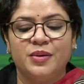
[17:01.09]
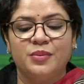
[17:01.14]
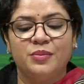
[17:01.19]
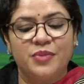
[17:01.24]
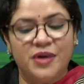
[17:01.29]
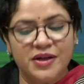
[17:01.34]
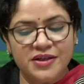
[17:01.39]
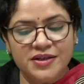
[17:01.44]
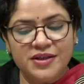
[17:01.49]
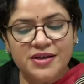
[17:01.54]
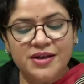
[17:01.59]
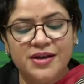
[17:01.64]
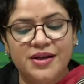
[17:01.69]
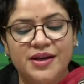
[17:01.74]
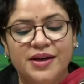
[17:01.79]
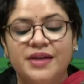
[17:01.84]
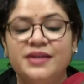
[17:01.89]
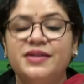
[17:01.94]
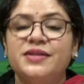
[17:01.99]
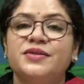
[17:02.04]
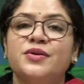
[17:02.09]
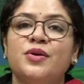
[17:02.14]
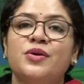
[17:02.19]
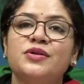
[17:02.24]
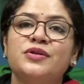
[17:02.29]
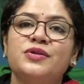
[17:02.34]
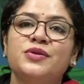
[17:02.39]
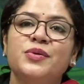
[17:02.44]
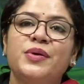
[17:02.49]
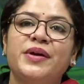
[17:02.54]
but it is
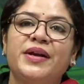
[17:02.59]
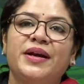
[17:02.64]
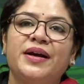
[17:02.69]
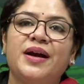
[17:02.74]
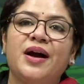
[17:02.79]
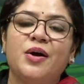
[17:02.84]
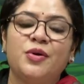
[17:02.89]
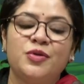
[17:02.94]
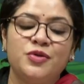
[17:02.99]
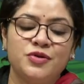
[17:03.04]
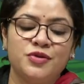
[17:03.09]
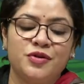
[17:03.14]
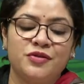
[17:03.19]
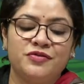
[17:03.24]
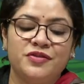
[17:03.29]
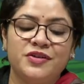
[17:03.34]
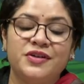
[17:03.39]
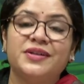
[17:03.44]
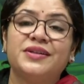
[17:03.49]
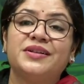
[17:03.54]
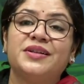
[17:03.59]
also an account of her